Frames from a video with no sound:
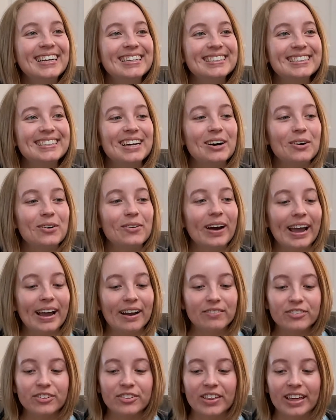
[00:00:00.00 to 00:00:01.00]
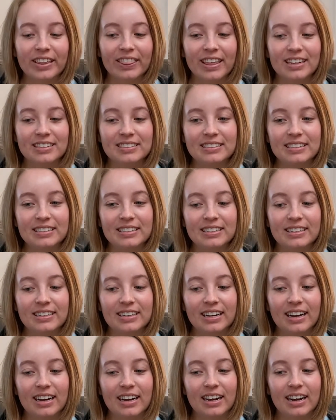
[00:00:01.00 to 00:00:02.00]
So after that
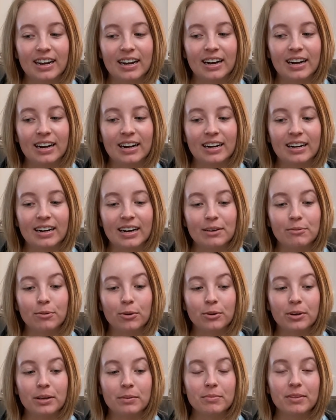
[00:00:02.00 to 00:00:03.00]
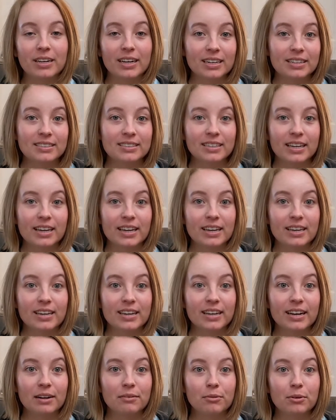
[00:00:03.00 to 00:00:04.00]
lesson, I rode him the next day,
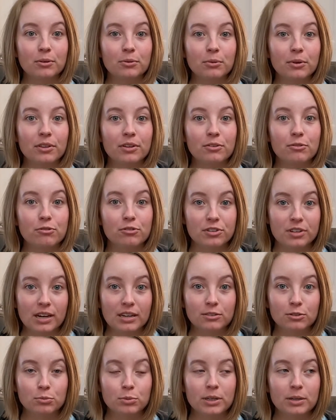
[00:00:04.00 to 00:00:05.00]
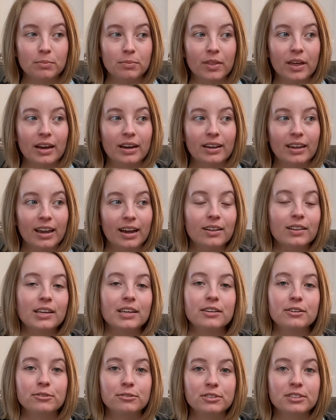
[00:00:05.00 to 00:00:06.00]
and I rode with a dressage whip that Kelly
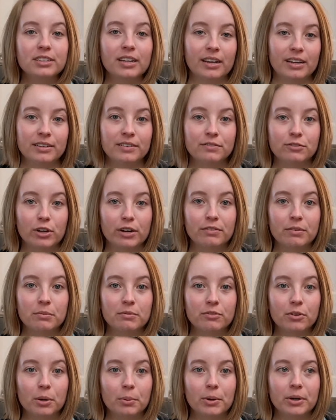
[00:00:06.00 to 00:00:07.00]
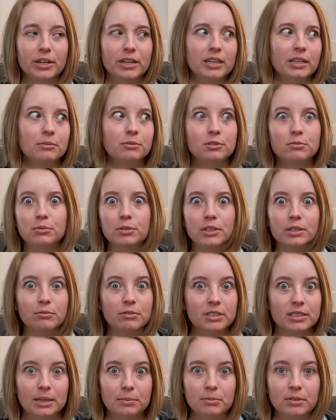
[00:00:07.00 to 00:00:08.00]
used to kind of drive him forward, and he was really
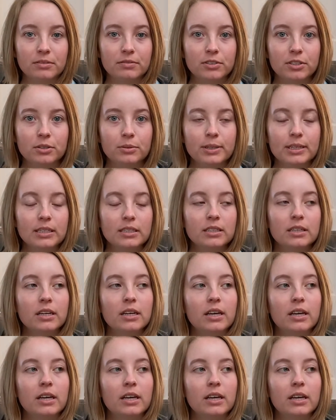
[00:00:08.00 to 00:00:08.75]
receptive to it.